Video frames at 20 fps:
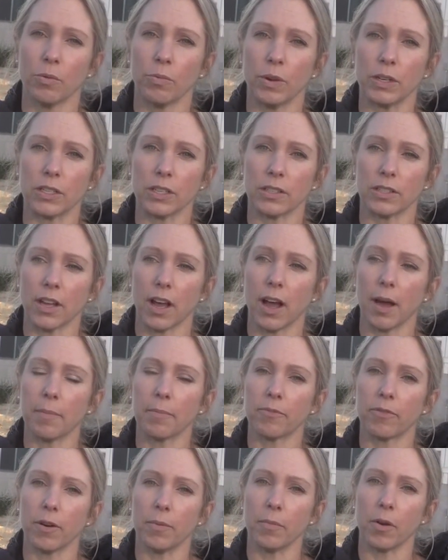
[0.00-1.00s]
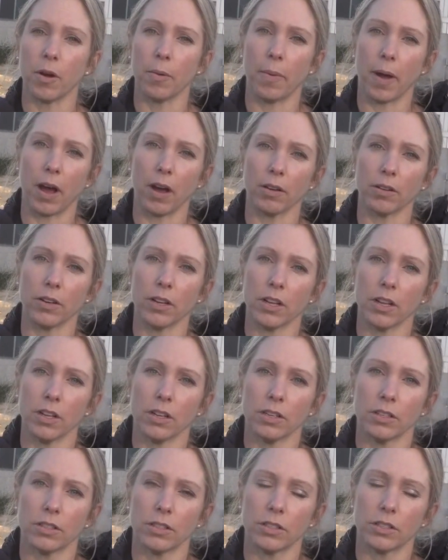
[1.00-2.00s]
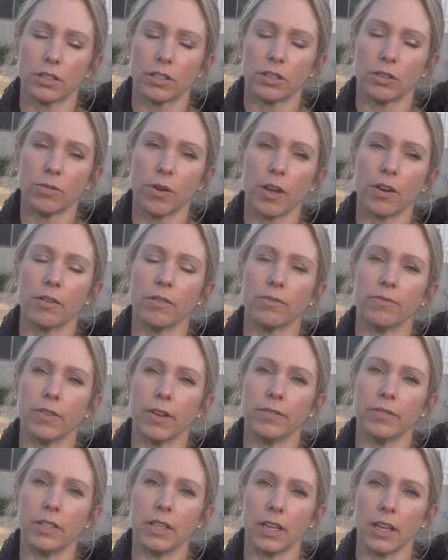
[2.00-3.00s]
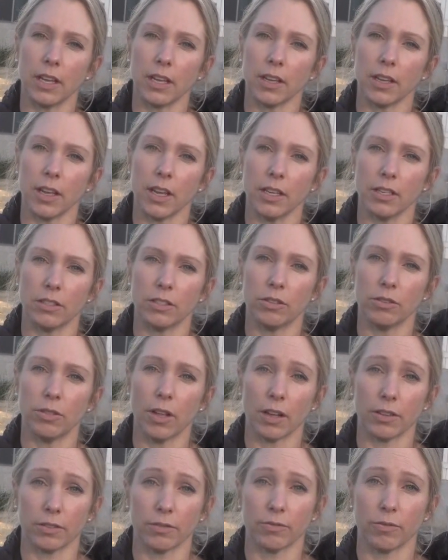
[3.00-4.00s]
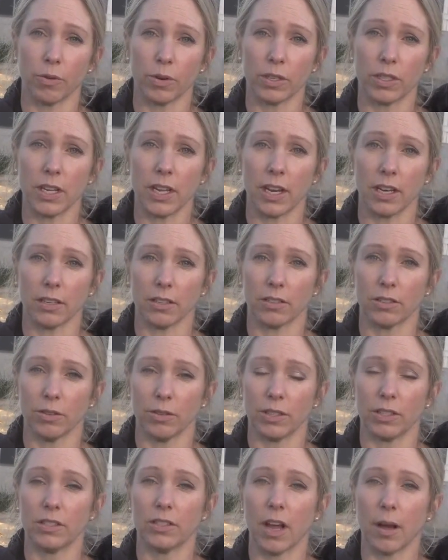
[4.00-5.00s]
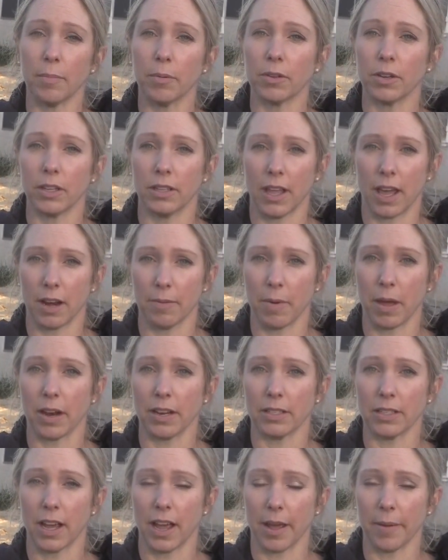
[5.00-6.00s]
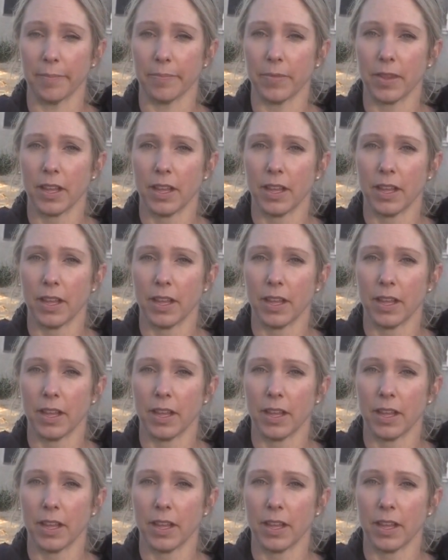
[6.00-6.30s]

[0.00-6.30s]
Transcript: which is up from about 250 in 2014. So it's doubled in that amount of time.